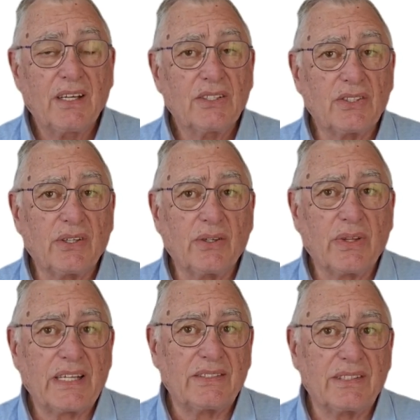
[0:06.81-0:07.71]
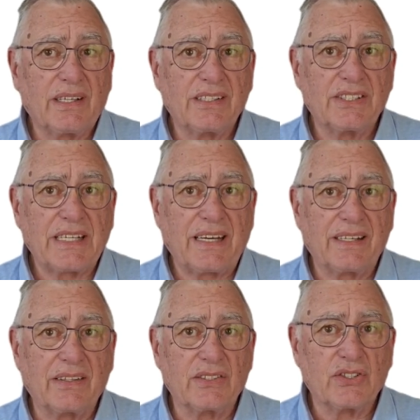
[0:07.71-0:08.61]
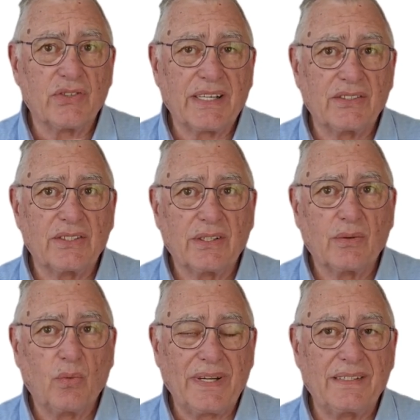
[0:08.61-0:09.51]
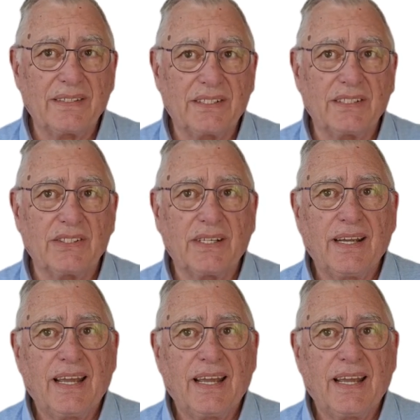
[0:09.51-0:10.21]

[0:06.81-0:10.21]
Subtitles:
So that's understanding the strengths, weaknesses,